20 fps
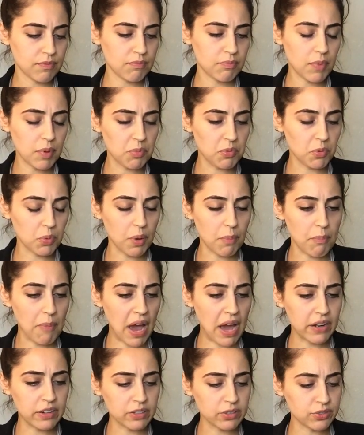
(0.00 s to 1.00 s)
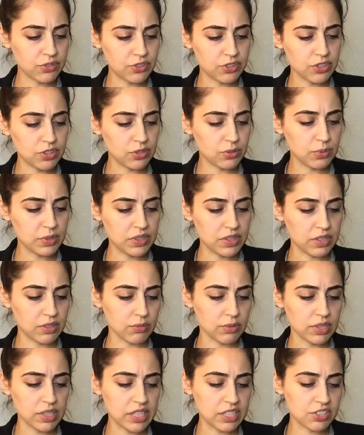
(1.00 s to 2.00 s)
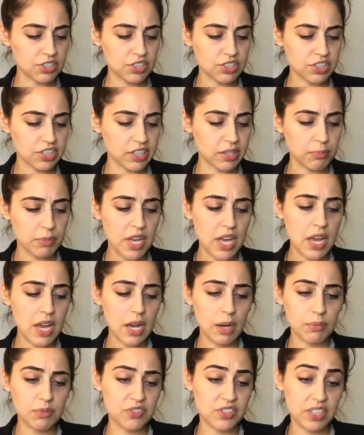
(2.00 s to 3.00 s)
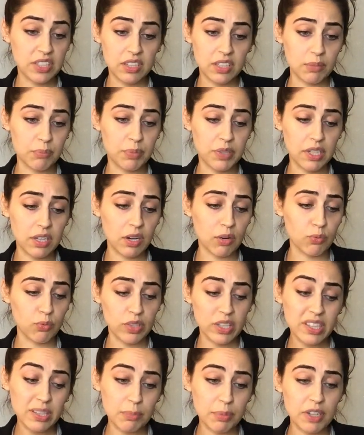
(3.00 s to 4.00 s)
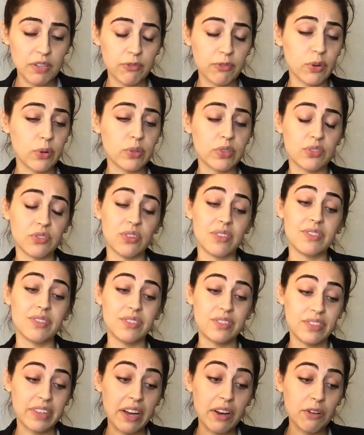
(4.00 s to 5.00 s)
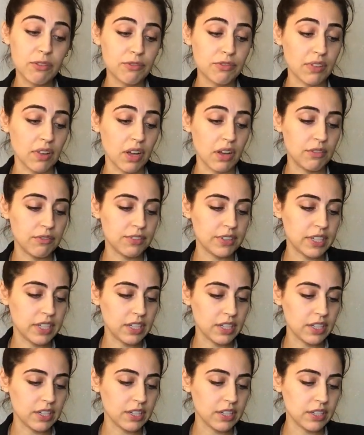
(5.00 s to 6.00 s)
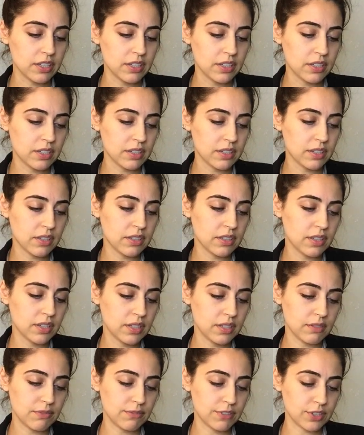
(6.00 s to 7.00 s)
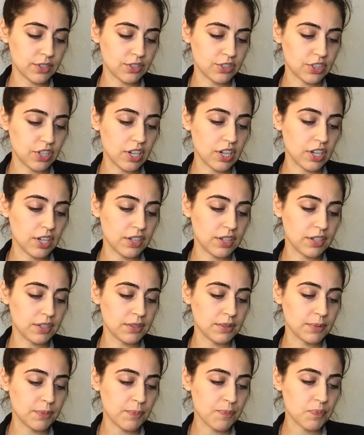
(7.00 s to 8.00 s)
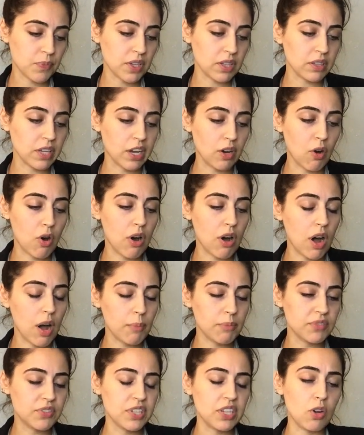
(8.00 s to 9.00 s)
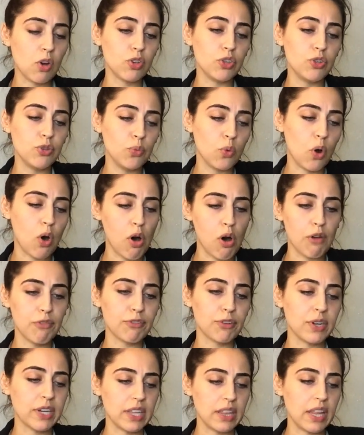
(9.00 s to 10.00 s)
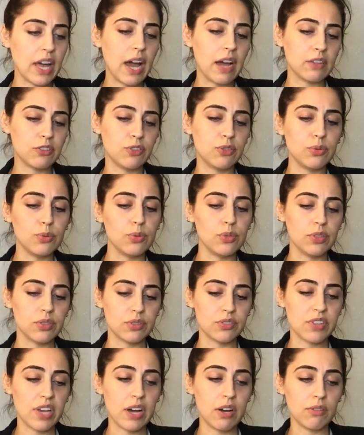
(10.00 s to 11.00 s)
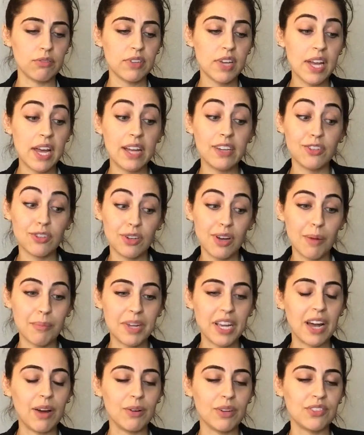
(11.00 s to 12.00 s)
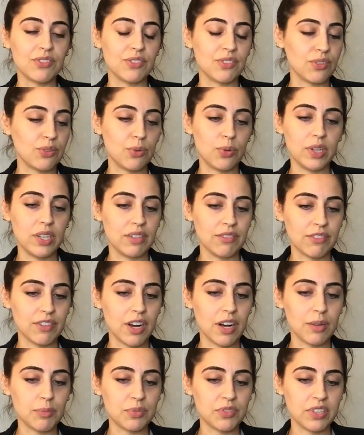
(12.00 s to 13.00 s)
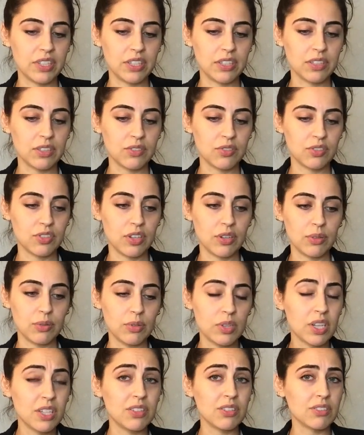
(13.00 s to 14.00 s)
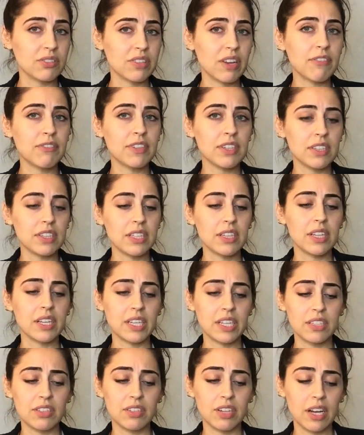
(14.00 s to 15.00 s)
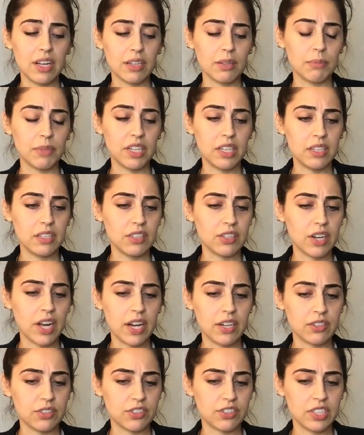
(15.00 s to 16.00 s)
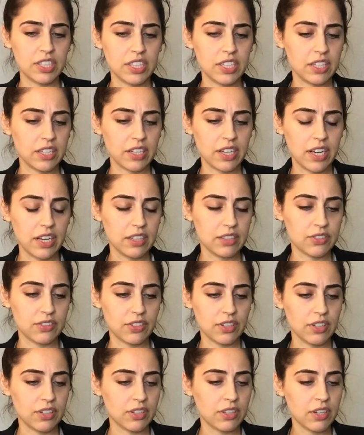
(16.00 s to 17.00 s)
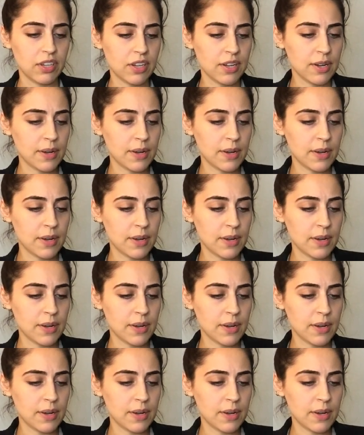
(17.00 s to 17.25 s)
Maybe what matters to you within a relationship. I'm seeing there be a really big focus on self-love here for sure. Like I'm seeing you offering that to yourself and you're coming out as the queen of cups here. So you're definitely like in your element and your energy here, Cancer.